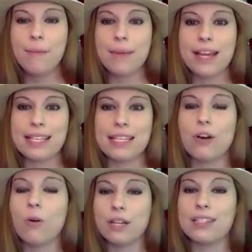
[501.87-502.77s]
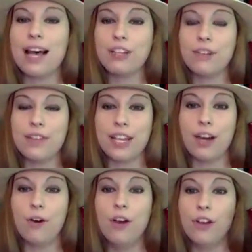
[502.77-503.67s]
because as horizontal
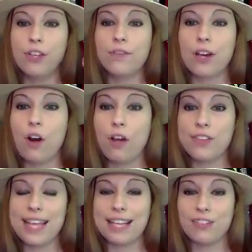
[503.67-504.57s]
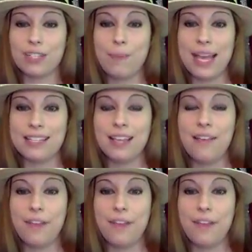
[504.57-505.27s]
video, you've got all this extra space,